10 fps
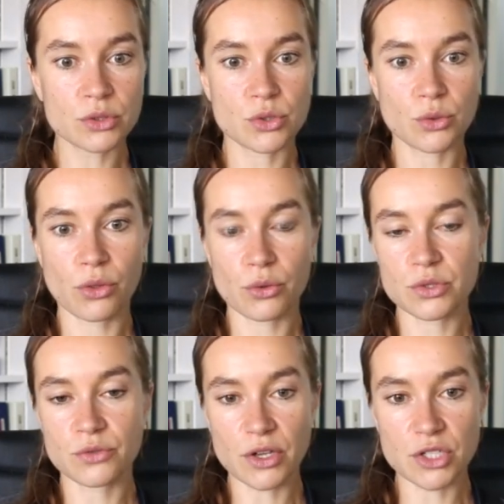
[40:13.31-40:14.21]
So those
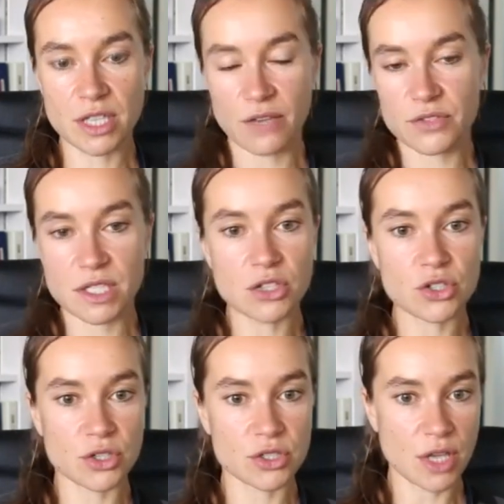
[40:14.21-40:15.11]
Frenchies have
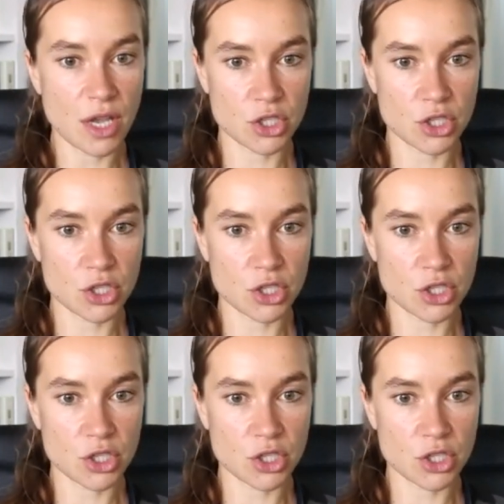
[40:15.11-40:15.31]
seizures